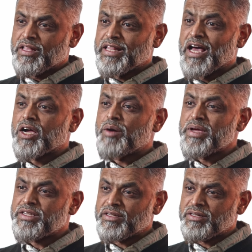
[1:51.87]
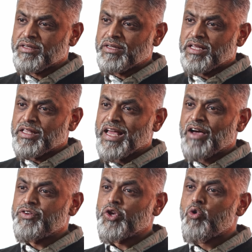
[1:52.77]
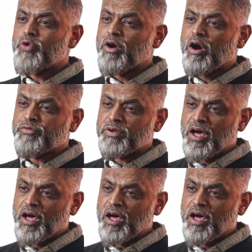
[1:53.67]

they are committed, they have no regard for